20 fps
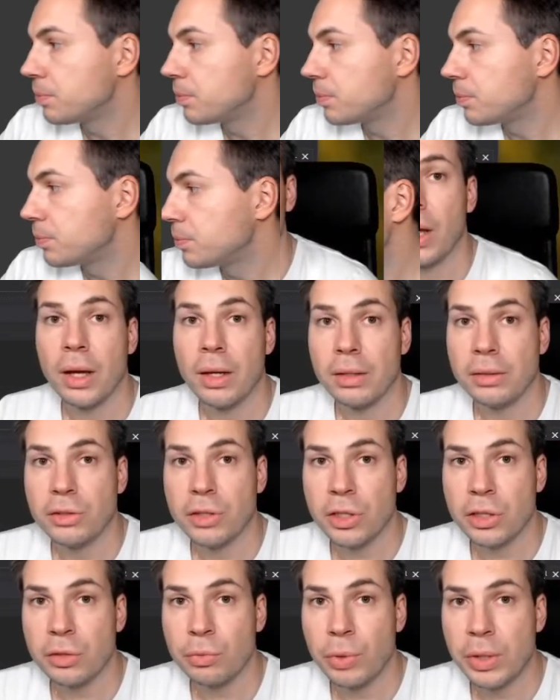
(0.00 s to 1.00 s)
I just
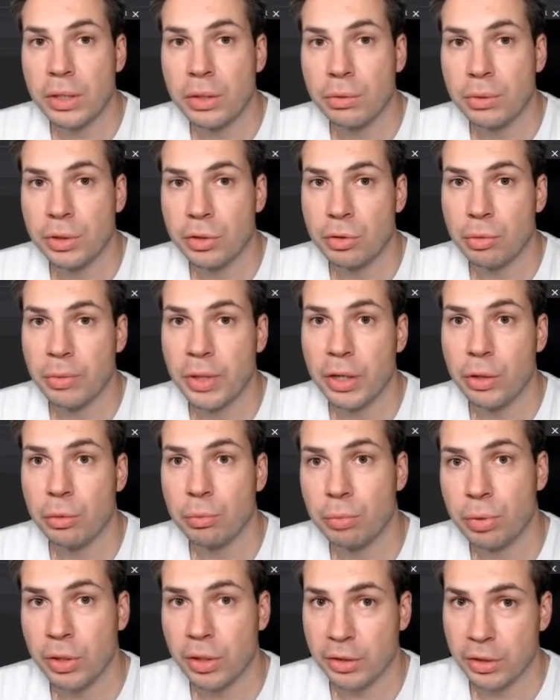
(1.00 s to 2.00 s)
went over to my own
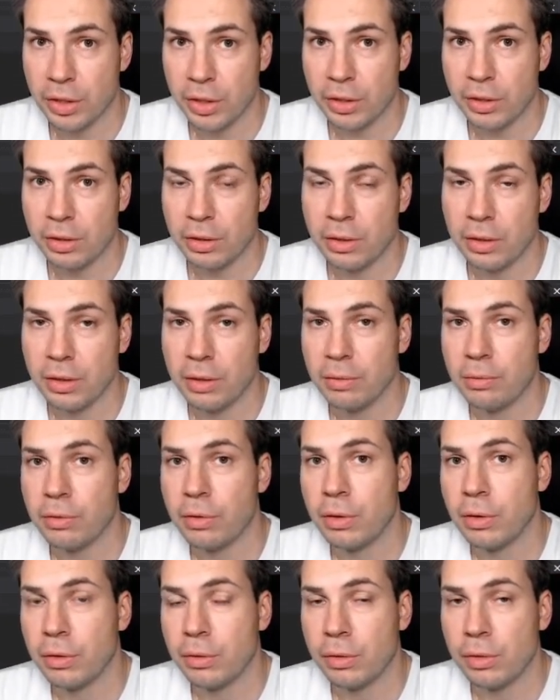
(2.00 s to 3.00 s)
project for
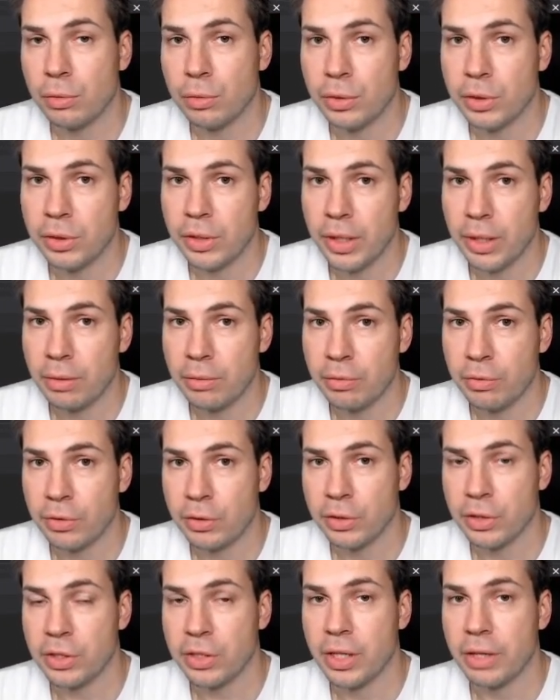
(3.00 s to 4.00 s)
Ludum Dare
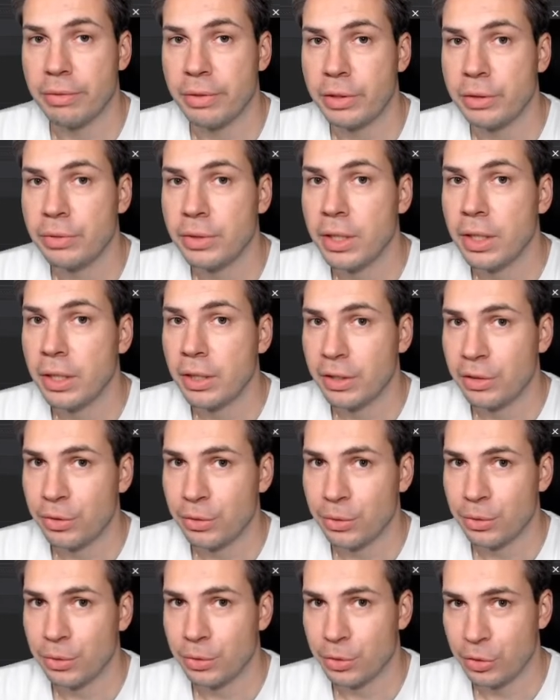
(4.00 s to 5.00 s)
47 to
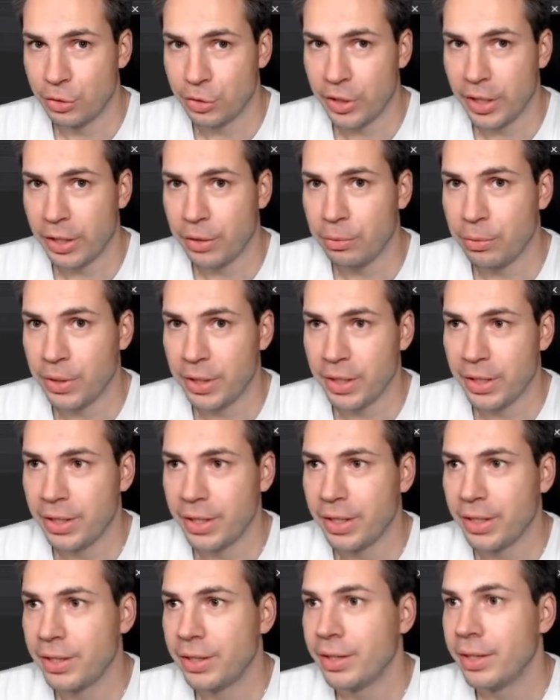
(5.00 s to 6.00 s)
check what I did,
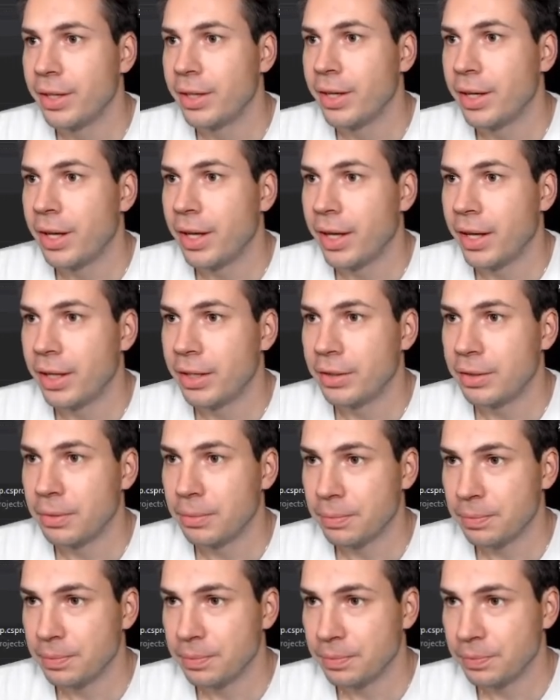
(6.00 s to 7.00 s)
and
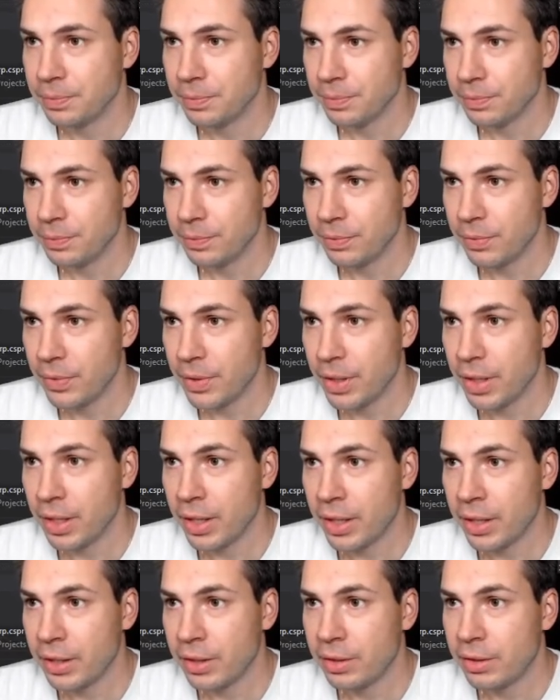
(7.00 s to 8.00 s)
I
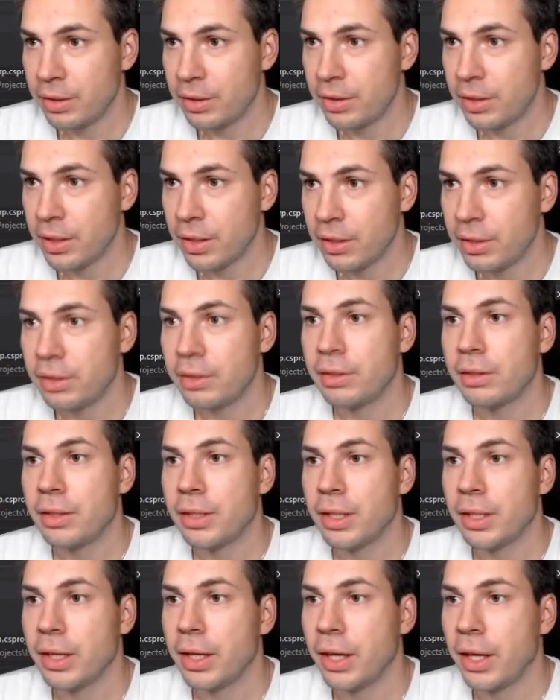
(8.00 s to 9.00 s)
did
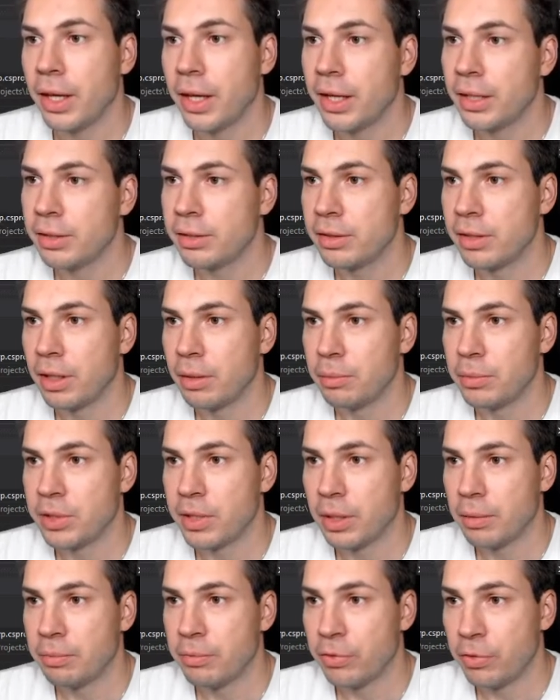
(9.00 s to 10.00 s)
add some
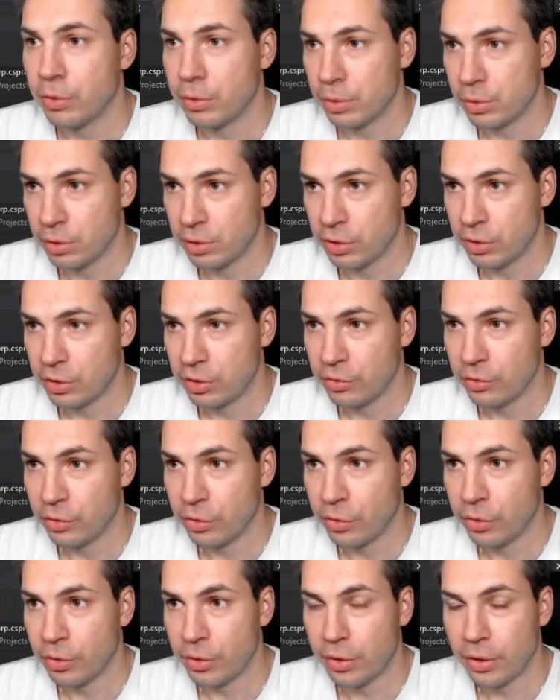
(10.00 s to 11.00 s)
subfolders
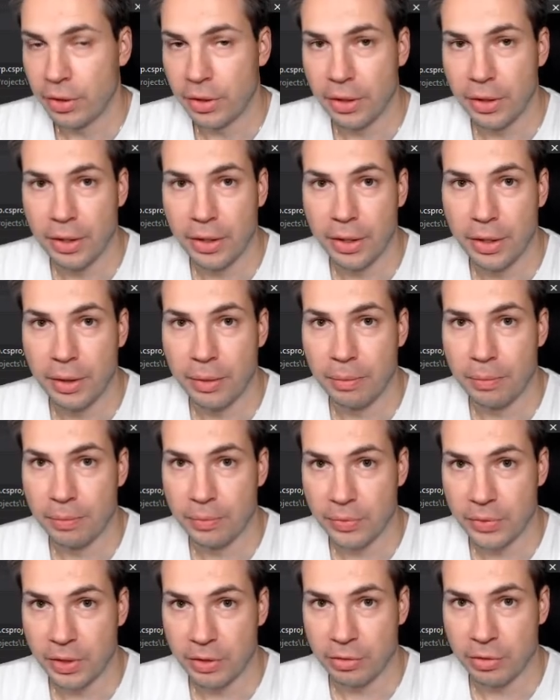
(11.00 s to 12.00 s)
for
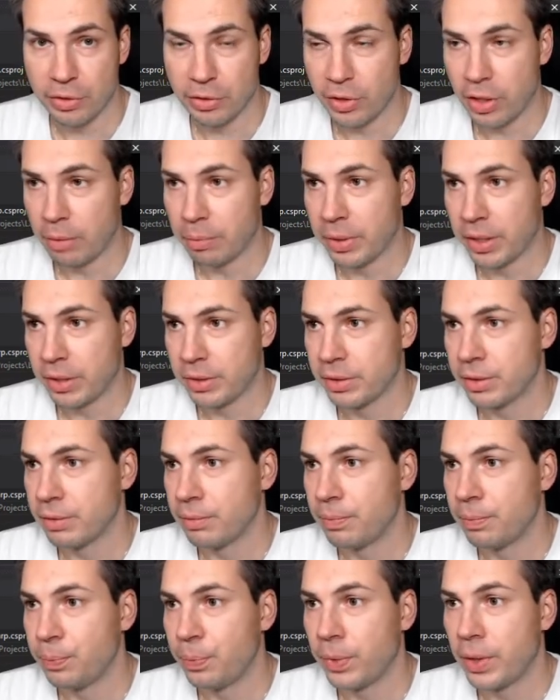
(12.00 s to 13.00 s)
different topics,
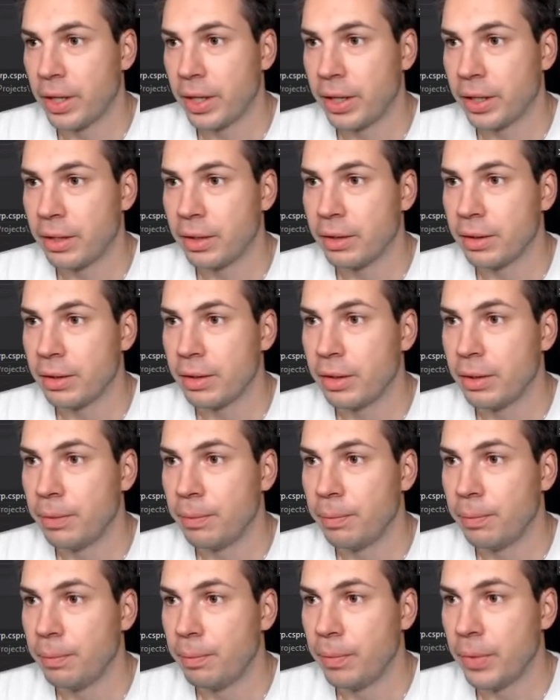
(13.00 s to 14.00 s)
like
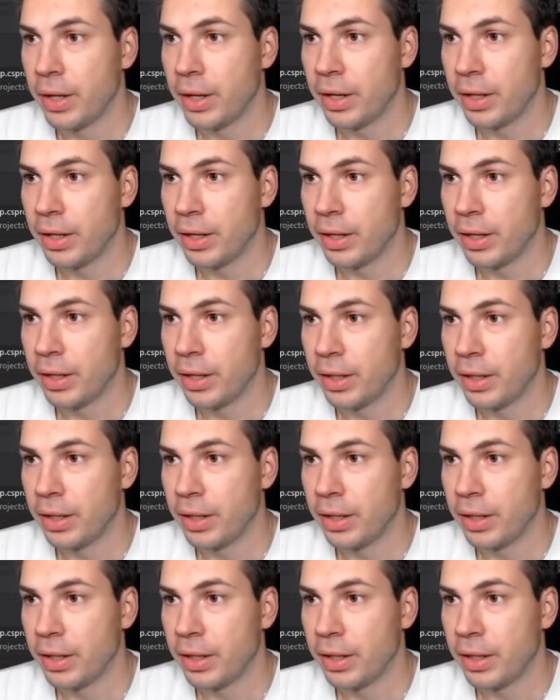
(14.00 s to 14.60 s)
my